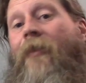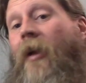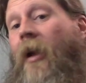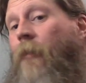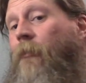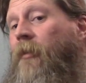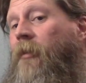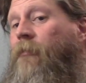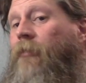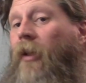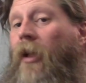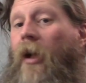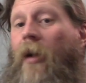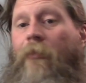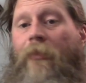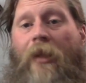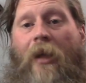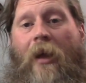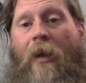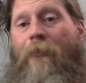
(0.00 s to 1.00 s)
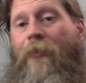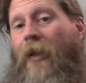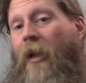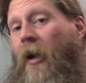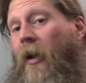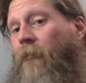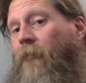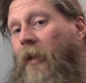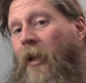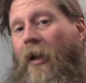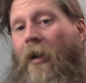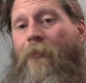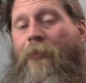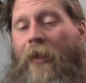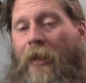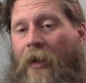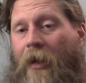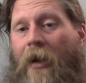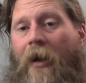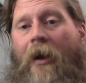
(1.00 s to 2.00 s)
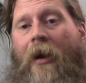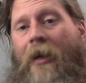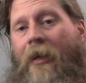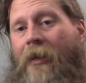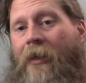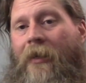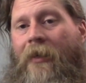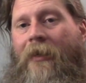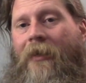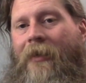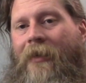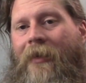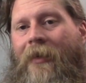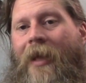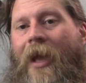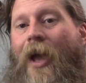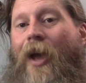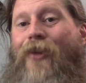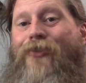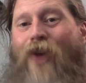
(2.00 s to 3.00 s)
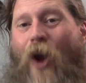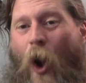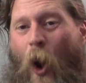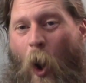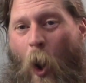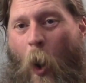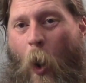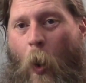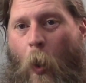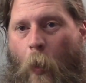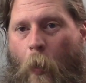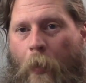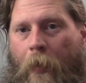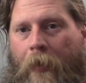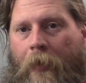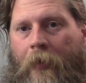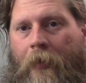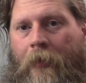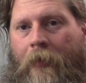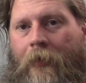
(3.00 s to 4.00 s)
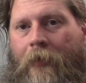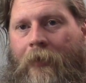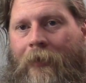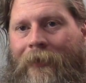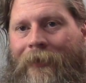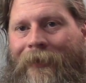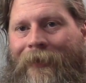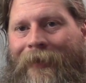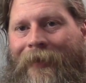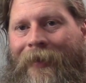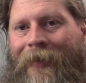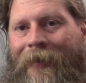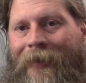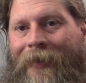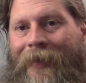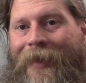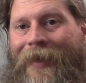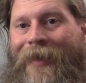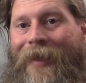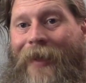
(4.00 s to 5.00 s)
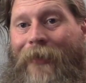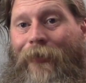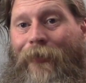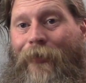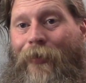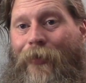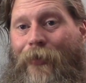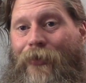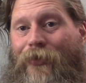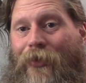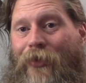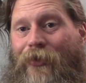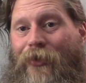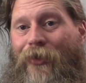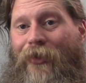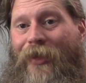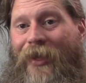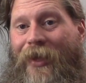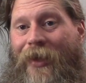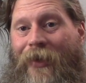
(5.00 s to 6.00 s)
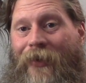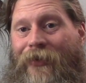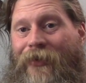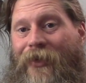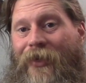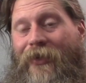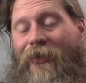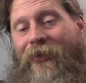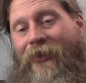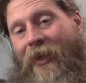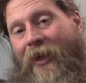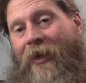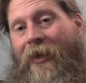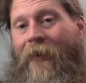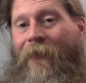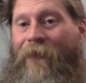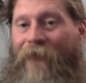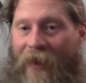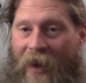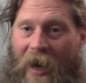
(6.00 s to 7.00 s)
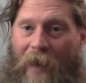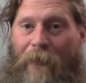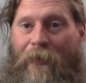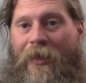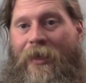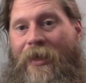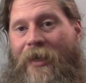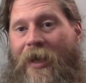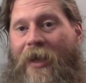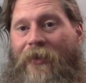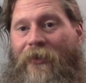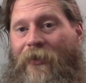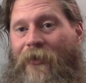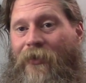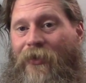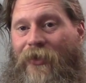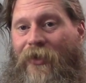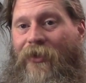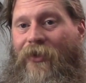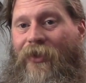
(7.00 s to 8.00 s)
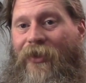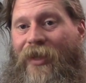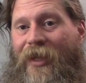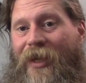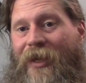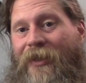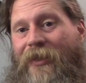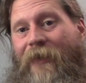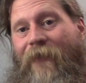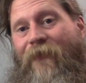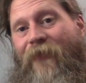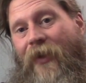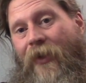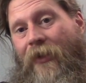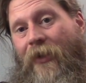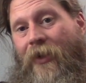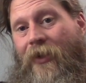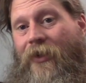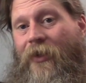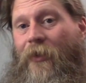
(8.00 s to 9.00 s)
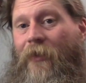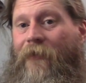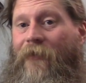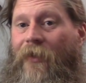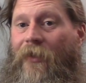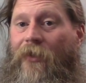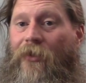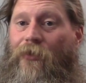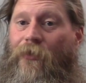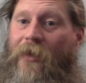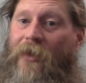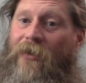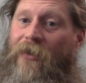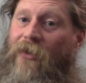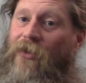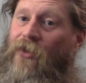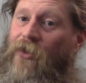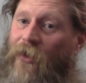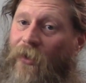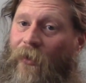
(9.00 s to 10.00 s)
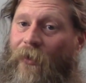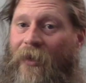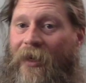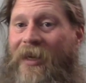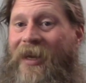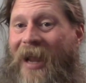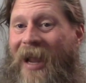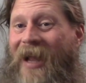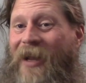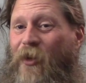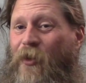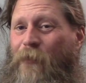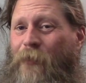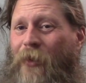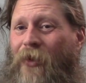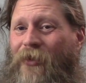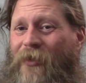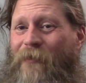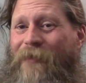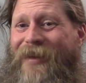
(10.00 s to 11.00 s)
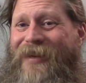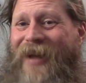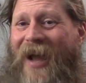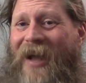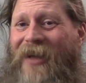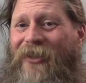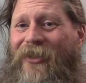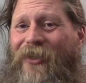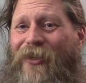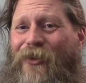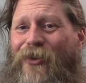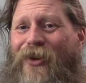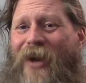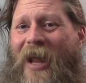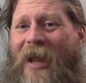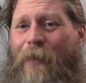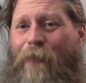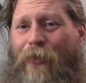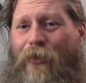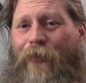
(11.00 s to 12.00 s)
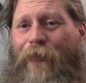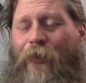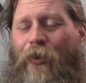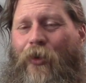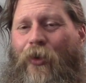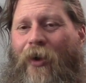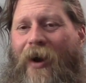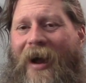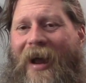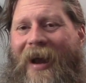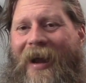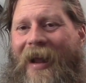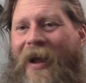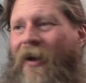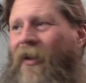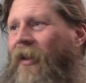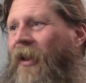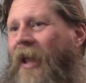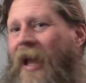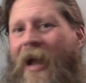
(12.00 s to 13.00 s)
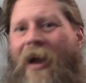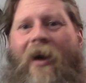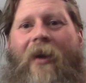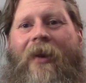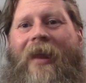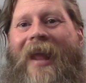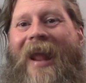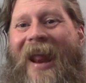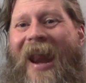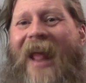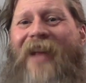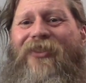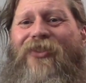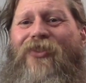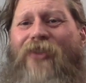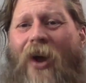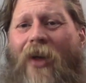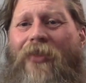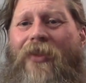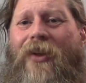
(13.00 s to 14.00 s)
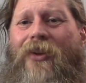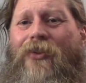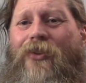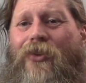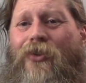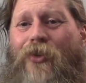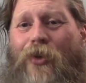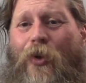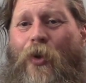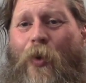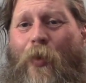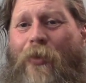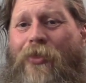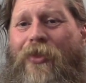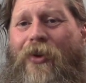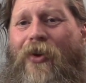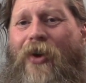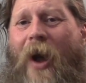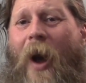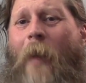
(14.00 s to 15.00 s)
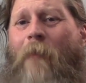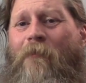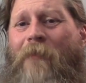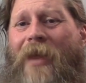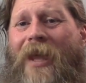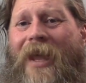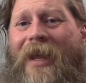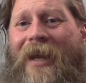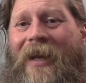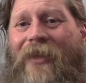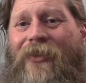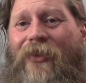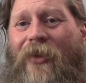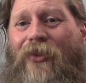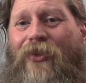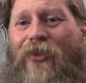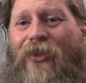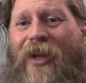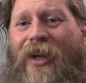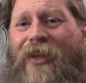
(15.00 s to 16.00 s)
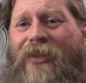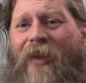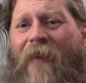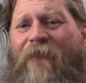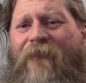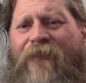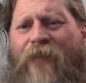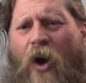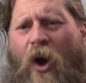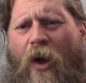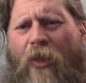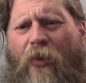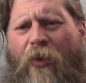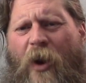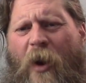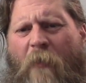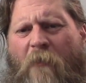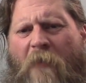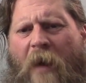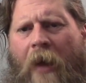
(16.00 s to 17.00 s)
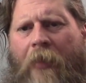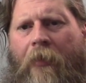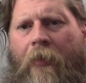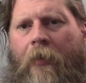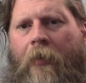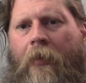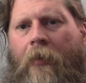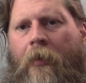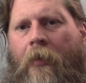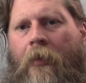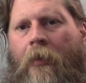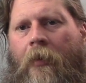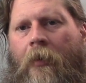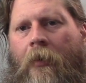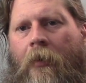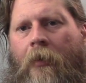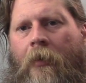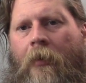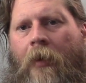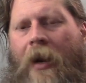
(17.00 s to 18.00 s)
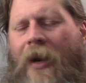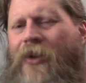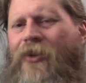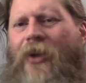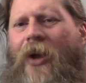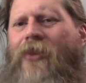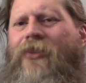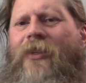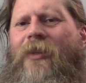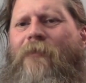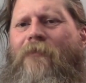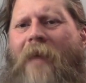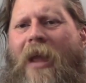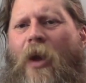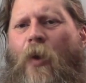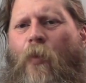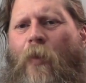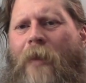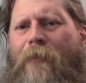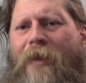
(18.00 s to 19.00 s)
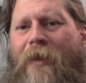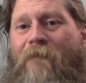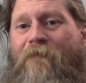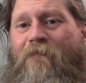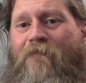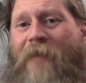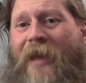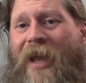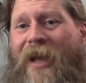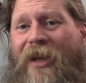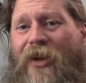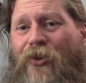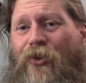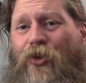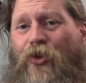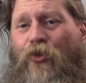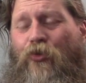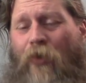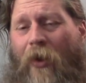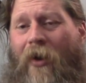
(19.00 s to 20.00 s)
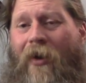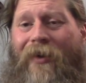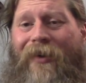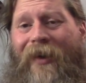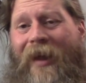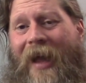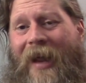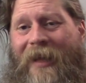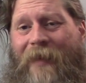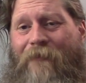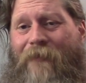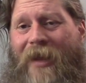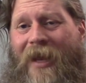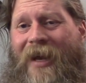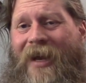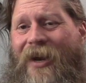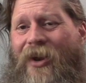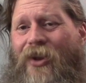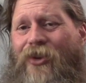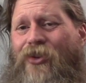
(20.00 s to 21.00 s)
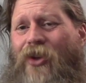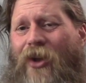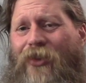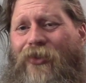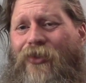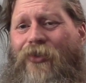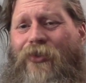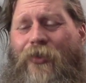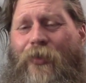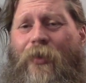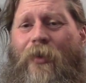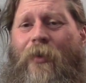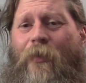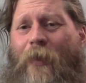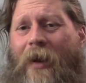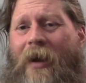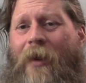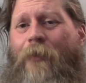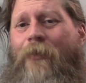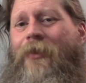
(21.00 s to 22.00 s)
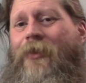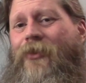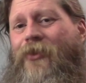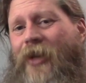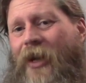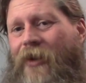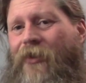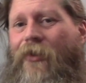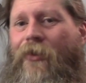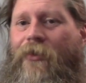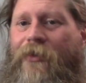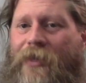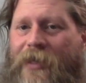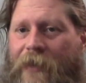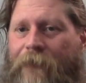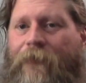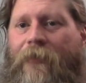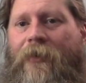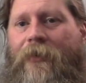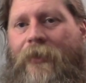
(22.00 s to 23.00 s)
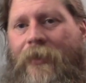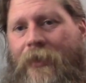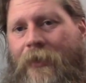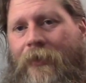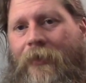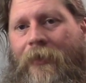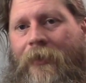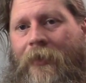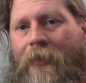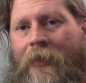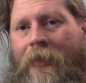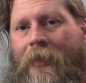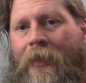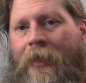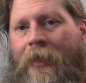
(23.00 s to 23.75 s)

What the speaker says: family, blah, blah, blah, blah, blah. No! Yes, there is such a thing as an extended family. Yes, there is such a thing as a village, and a village raises children. Yeah, you're supposed to be nice to your neighbors, for crying out loud. It has nothing to do with there not being any such thing as a father and a mother. And it doesn't make women big and strong like men, and it doesn't do away with gender differences.